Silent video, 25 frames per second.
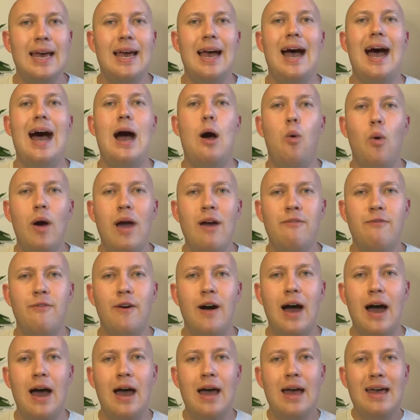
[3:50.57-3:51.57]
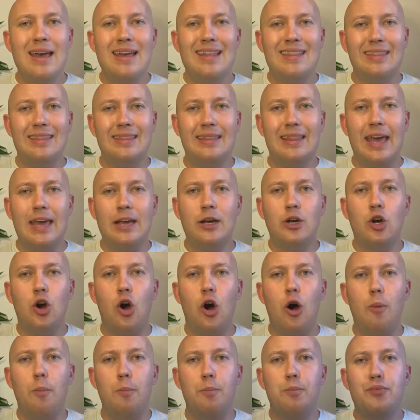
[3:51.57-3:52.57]
However, they
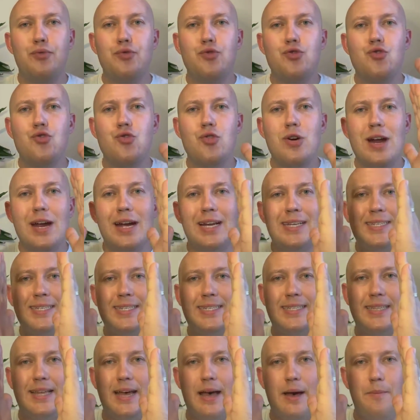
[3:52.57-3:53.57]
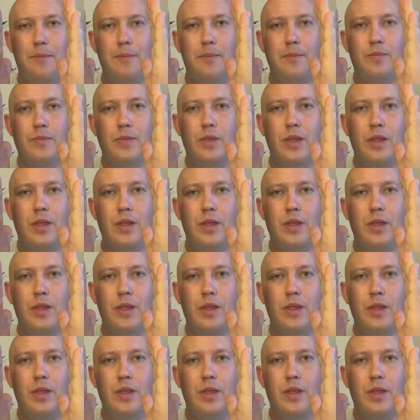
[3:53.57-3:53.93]
compress them,